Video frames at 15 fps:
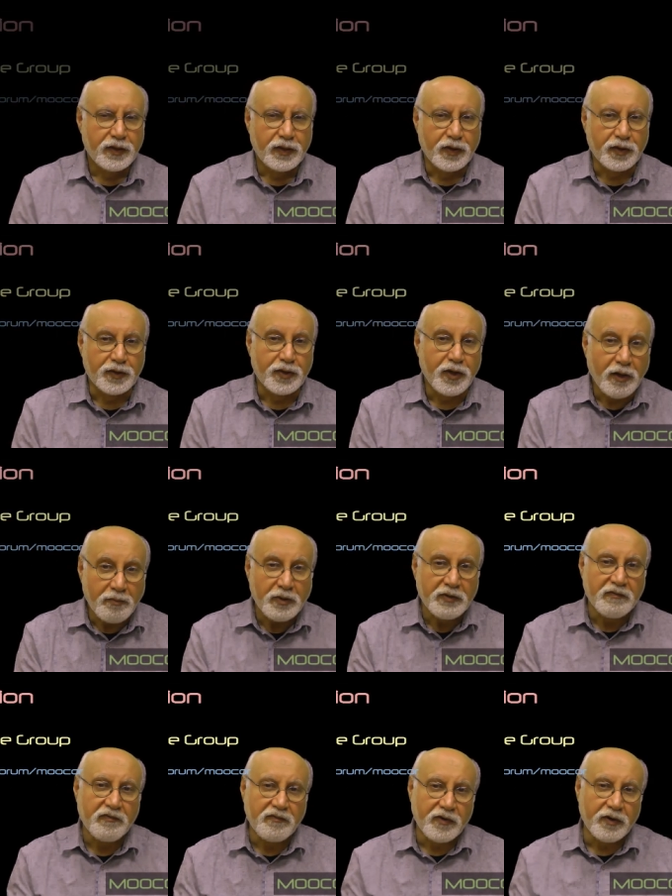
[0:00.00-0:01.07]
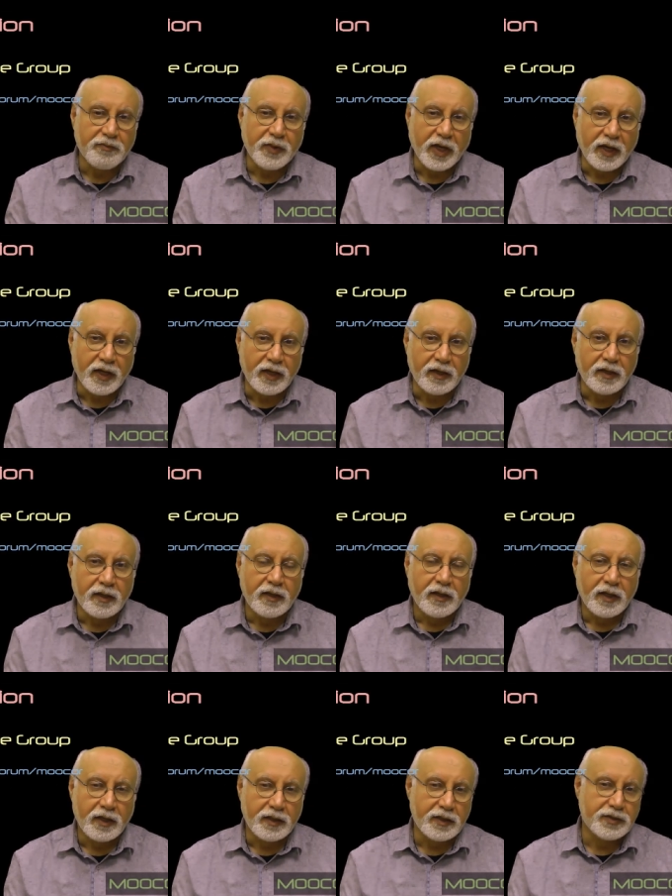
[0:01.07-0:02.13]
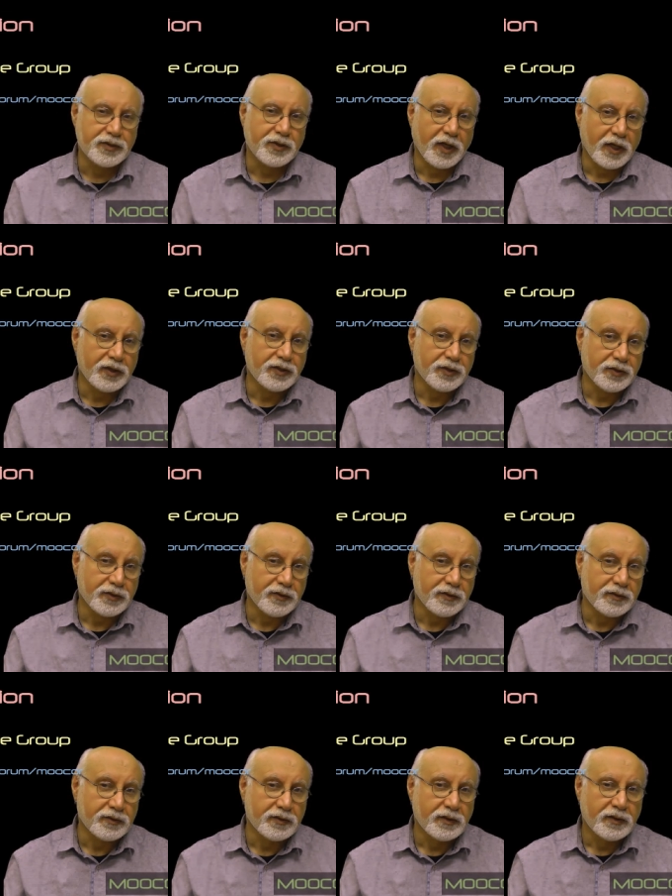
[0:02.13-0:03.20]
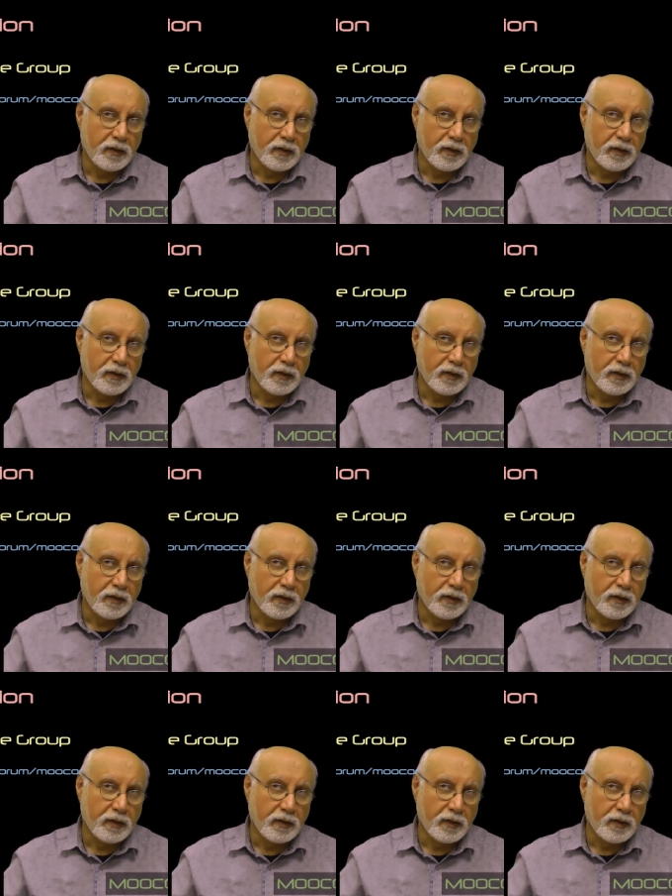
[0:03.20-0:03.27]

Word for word: are coming from a, an educational